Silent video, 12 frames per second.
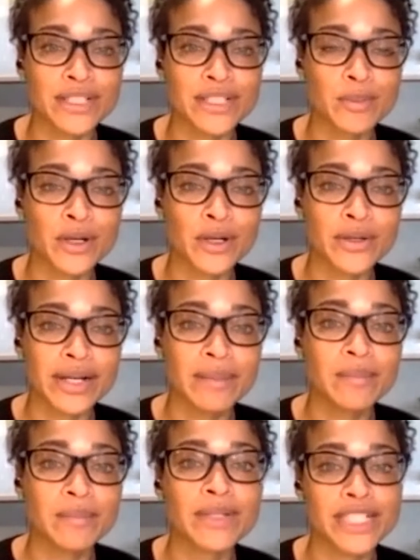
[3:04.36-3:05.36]
Corners
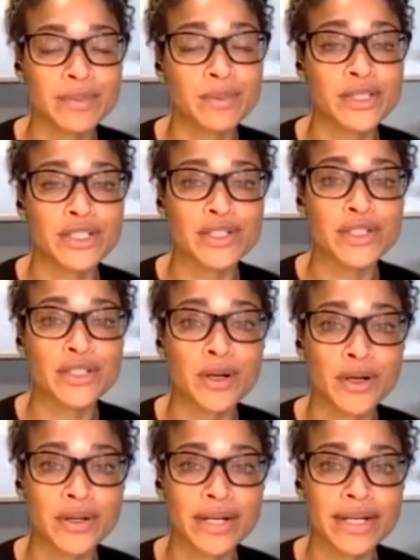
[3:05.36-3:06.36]
program, where she produced
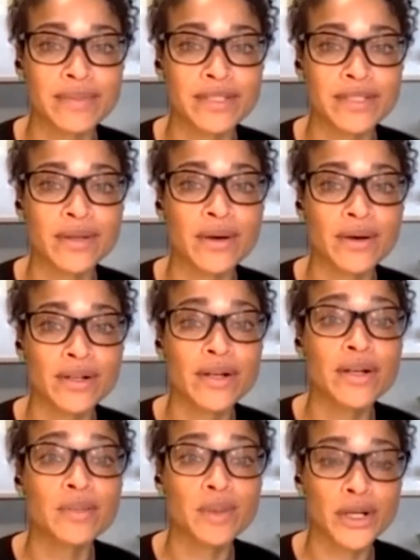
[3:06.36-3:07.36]
programs on the Hong
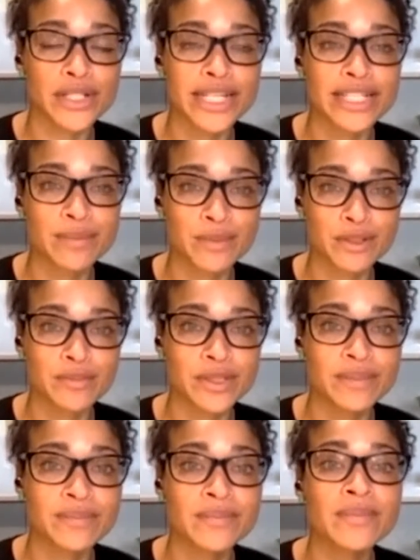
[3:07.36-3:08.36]
Kong protest
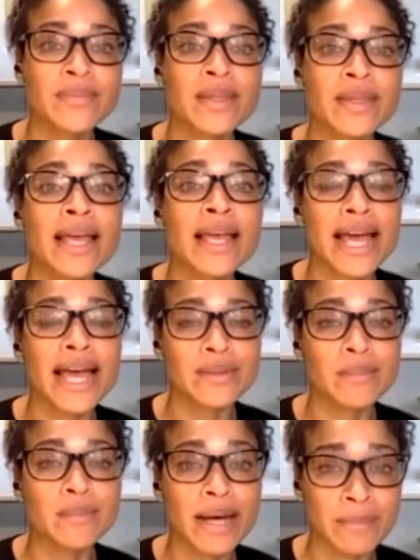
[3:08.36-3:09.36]
movement and
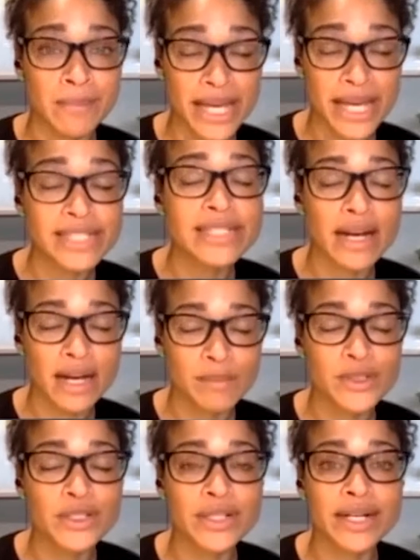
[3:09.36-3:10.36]
the mass
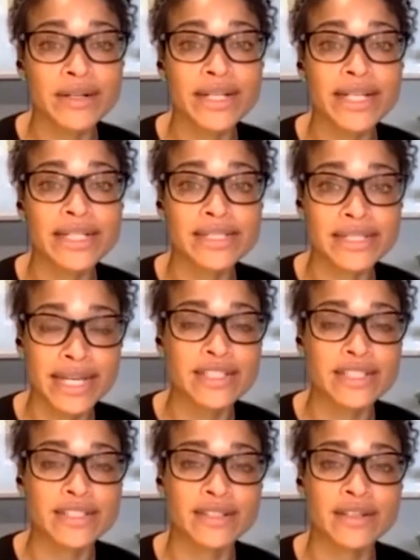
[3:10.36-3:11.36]
arbitrary
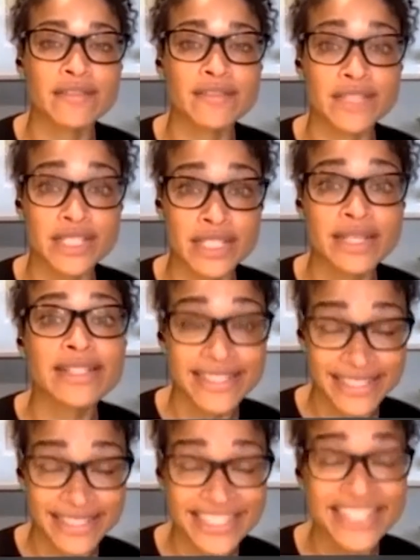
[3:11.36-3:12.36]
detention of
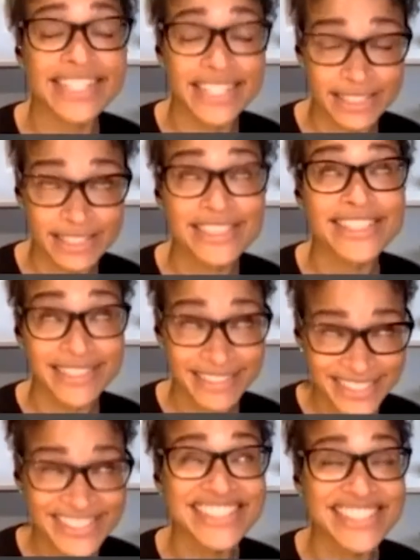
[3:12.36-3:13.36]

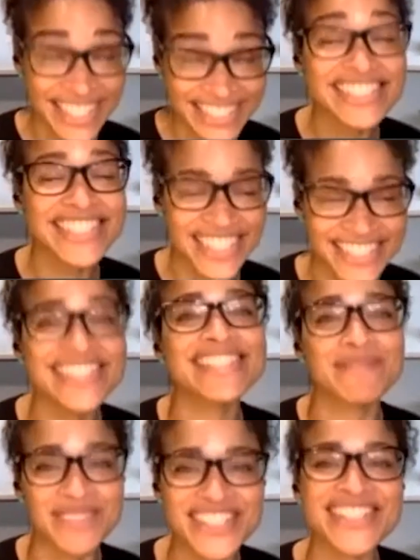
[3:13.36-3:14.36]

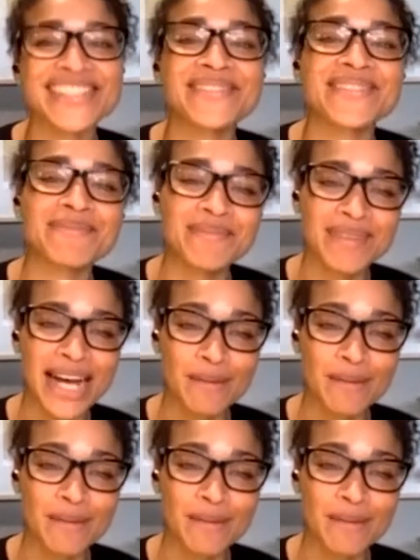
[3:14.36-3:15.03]
Xinjiang Muslims